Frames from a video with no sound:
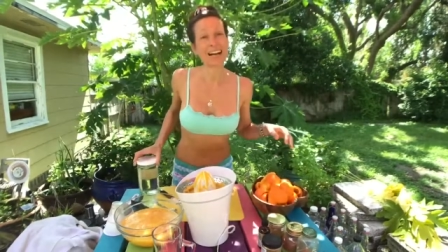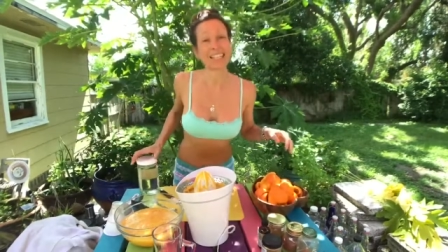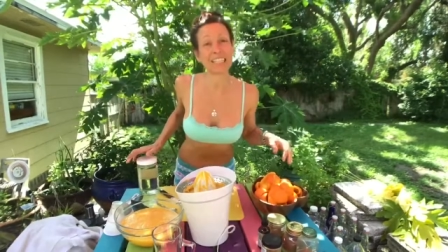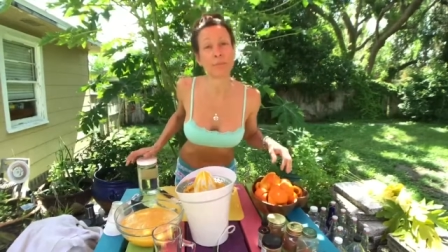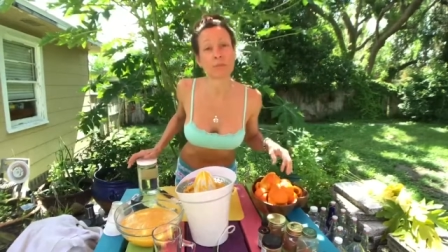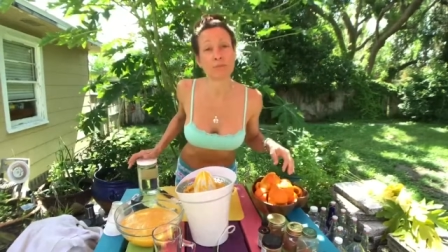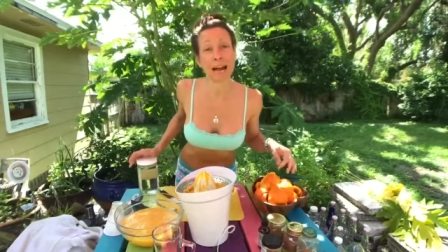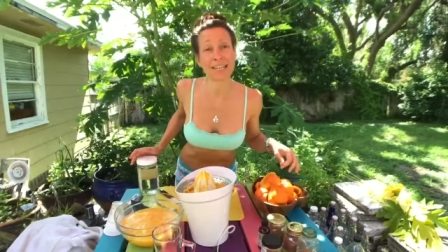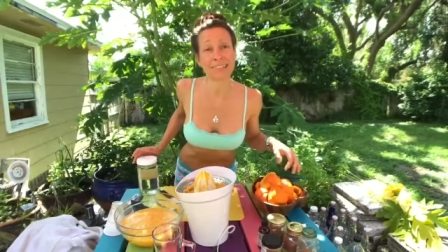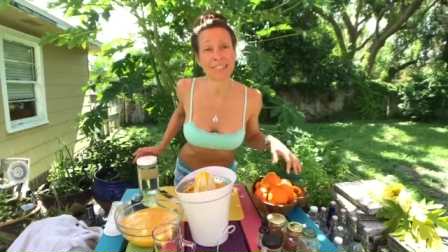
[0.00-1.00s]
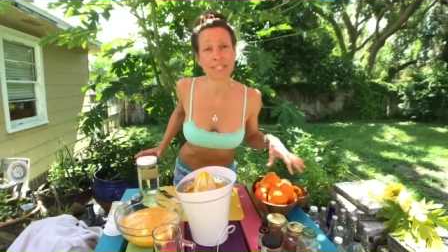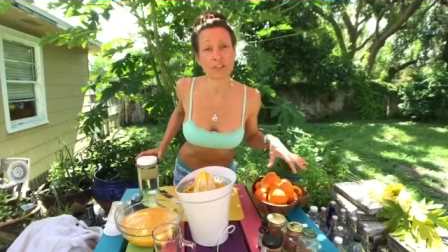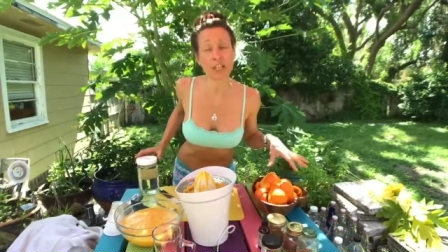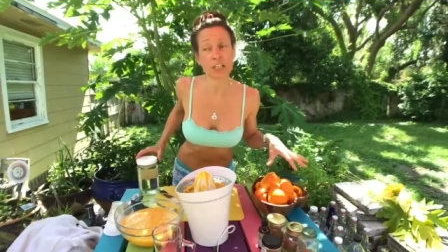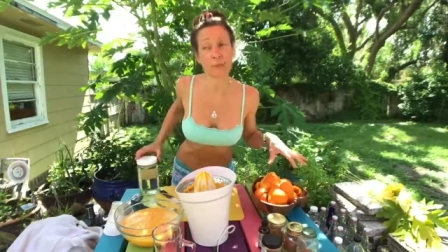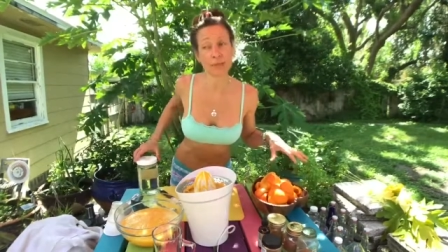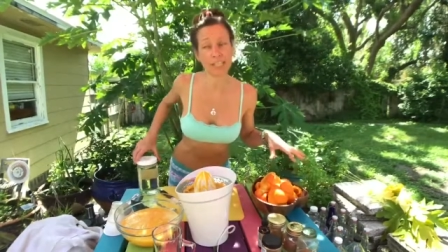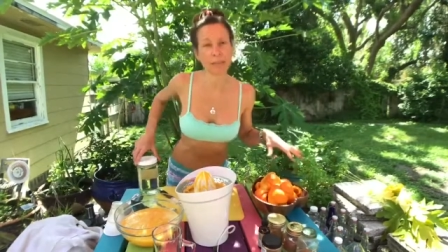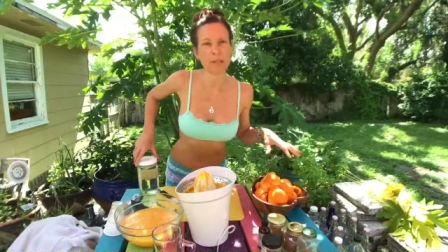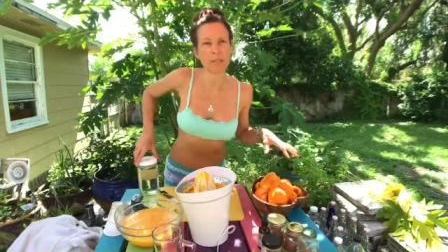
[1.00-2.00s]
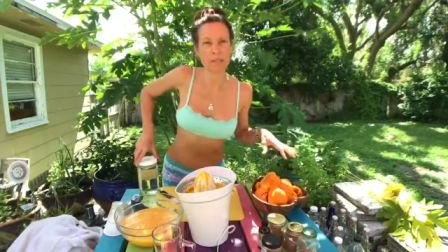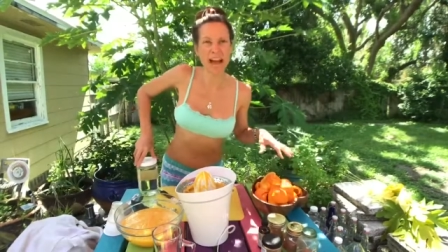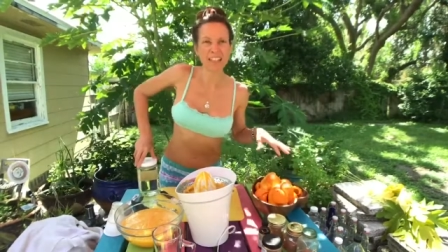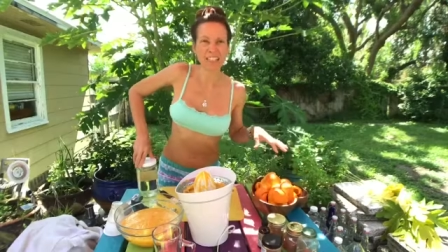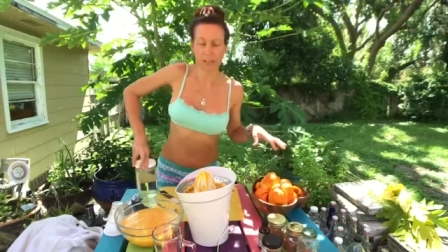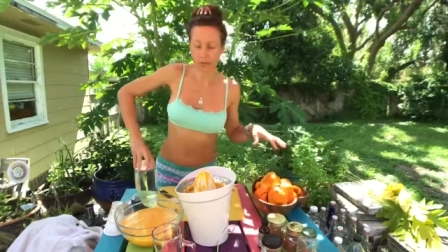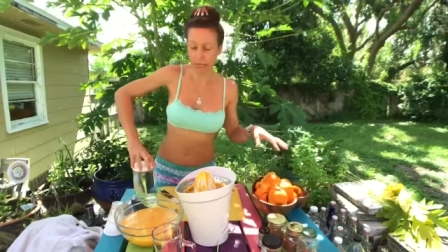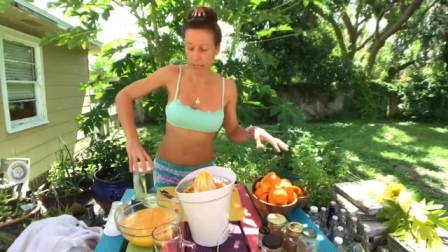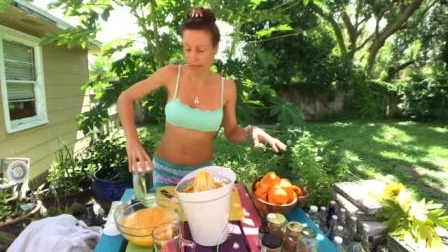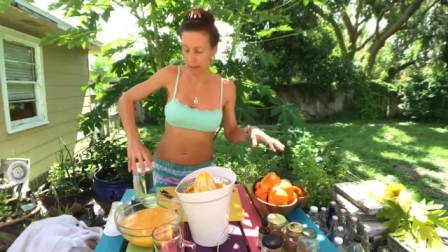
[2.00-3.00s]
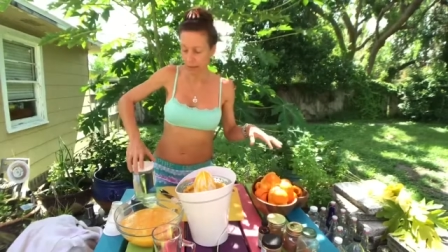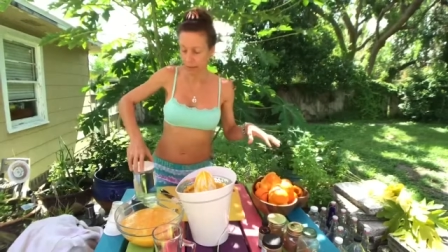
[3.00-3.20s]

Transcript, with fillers: a Libra rising is all about keeping balance, right?